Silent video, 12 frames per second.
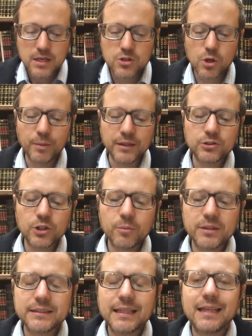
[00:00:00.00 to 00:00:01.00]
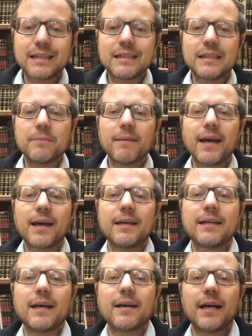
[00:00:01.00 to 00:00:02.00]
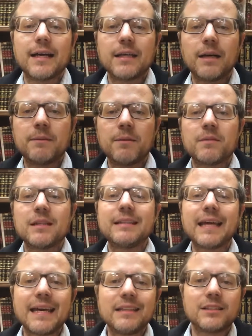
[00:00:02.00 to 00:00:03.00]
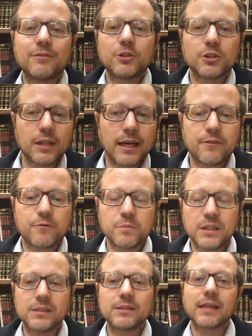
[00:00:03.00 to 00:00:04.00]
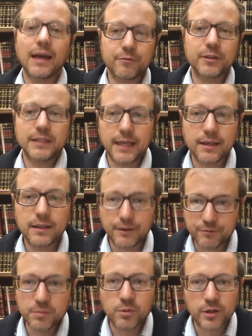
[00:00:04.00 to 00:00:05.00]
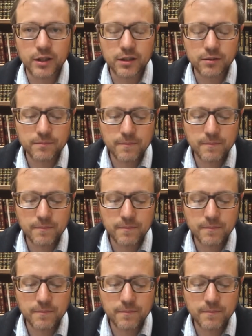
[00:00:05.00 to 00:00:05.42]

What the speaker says: So Ben Zoma said, the yimei chayecha hayamim, the days of your life means every day, every morning.